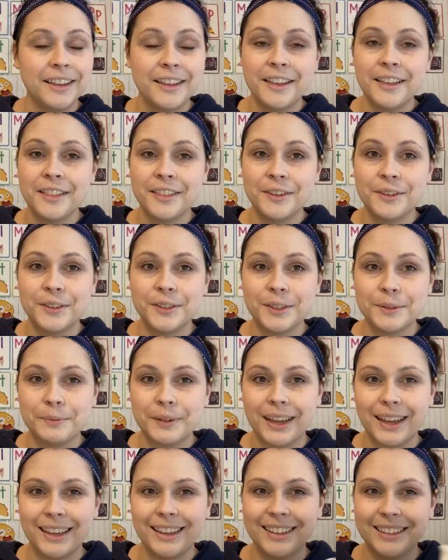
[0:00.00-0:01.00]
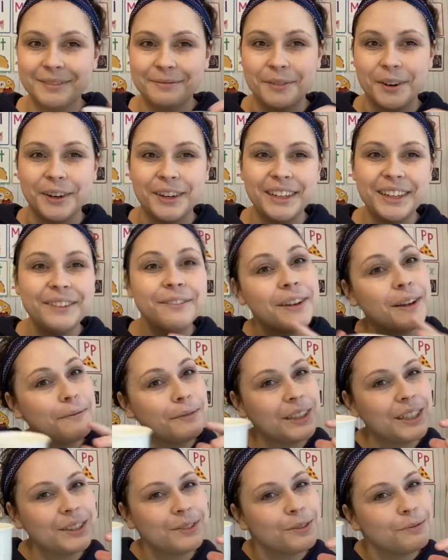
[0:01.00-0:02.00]
those are my morning
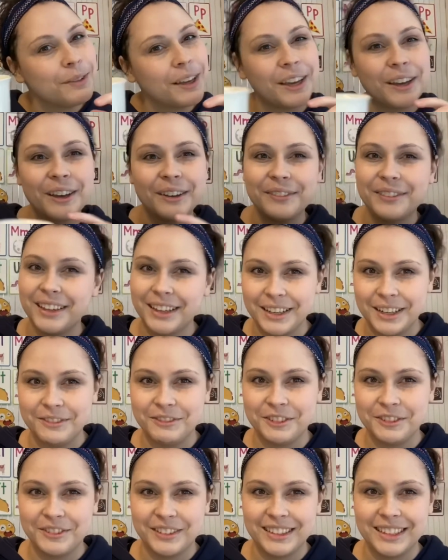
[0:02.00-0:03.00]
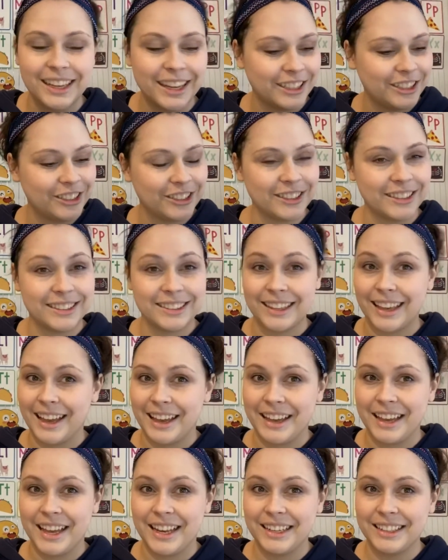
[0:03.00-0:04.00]
ramblings with my coffee I never even touched because I
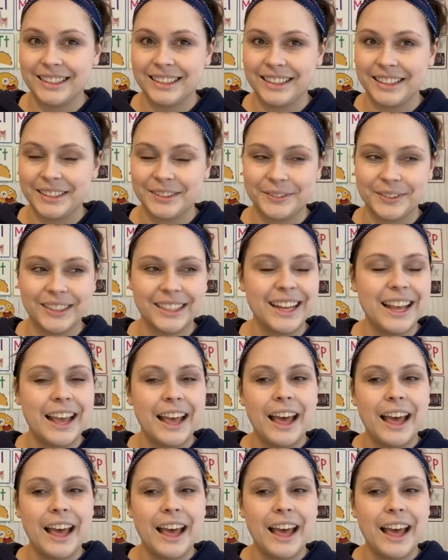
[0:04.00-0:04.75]
got into this one.